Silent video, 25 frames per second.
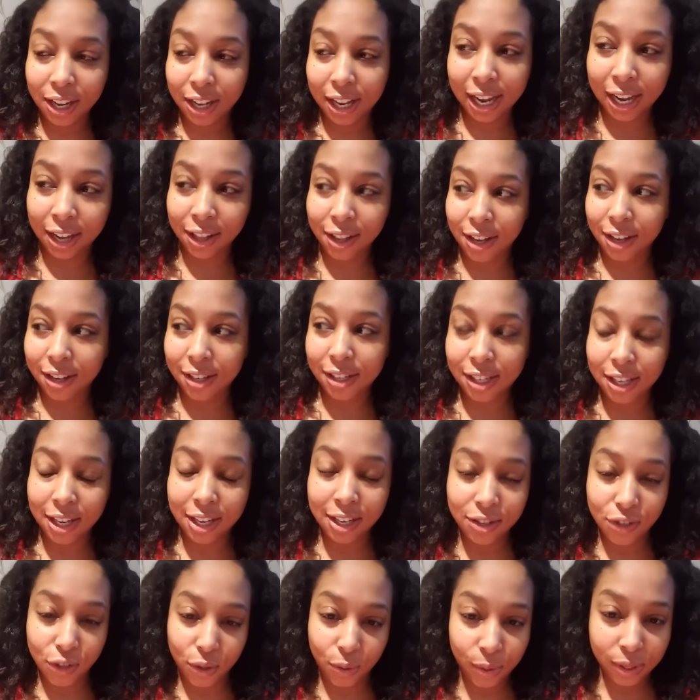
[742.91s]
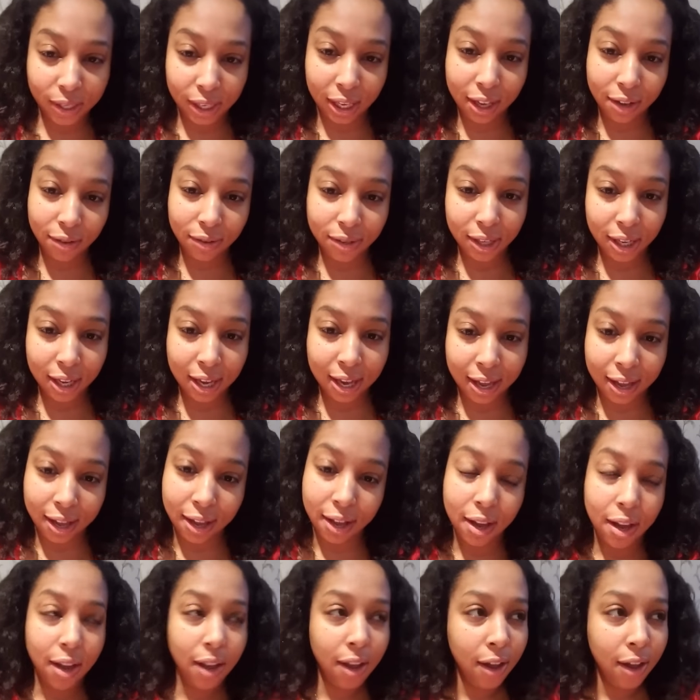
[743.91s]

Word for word: Like, look, see, she was guilty, y'all.